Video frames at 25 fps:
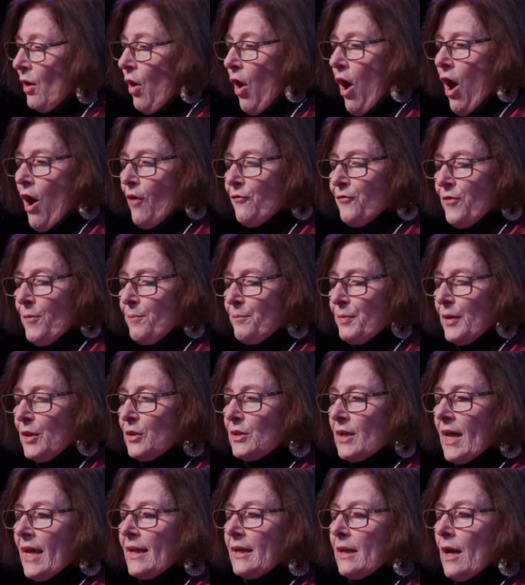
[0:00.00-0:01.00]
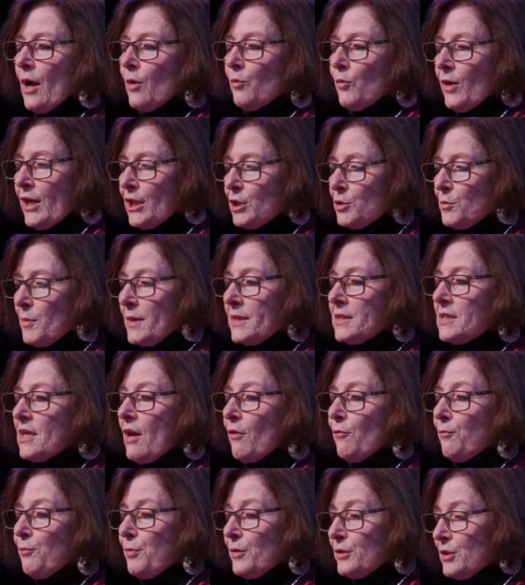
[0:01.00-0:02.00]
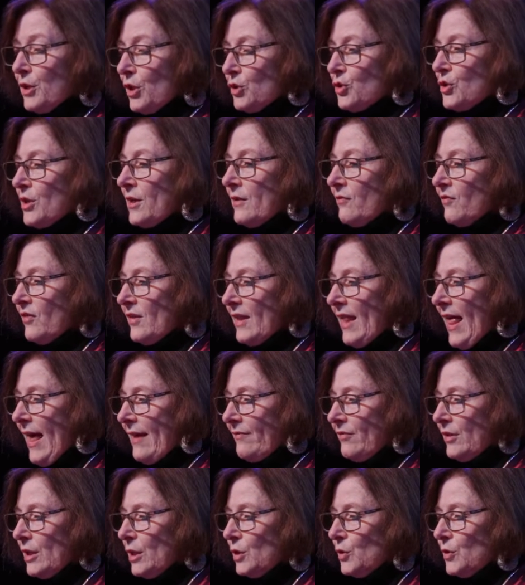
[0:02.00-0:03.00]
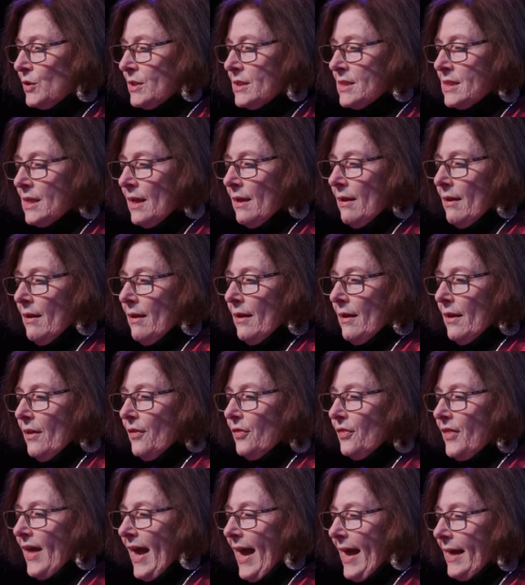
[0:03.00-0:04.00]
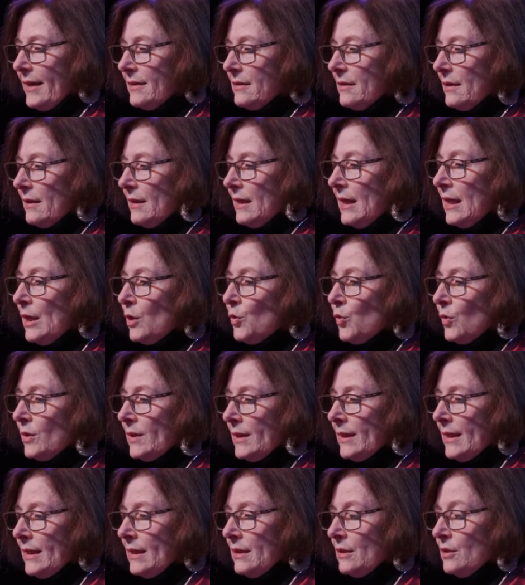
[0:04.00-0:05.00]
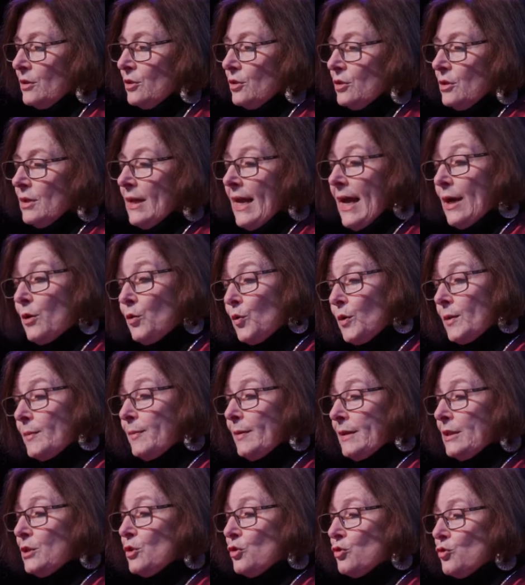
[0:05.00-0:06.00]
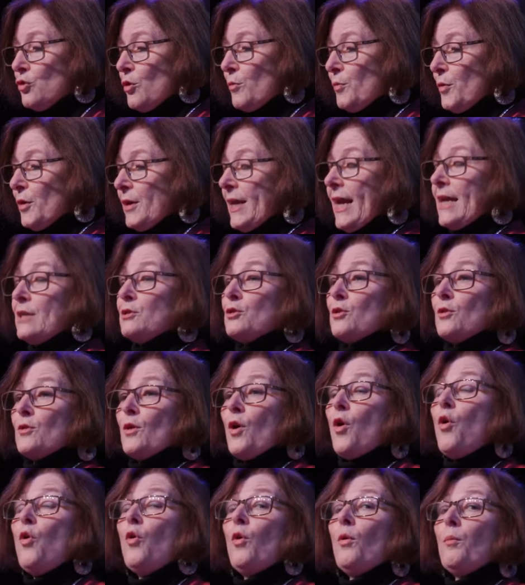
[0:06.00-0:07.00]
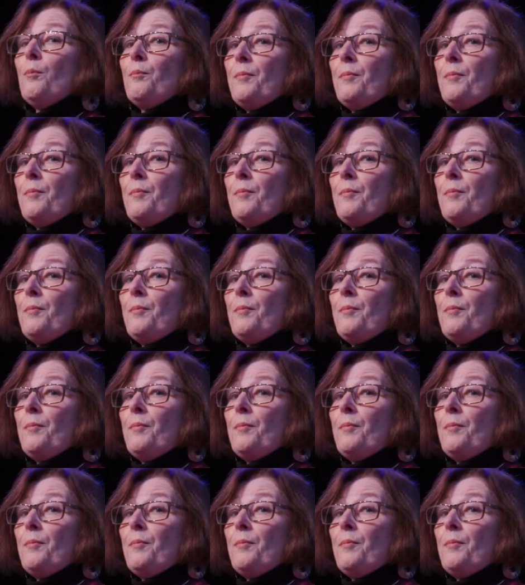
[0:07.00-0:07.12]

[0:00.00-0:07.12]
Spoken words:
often built on arrangements of production of livelihoods that equitably distribute gains to the whole.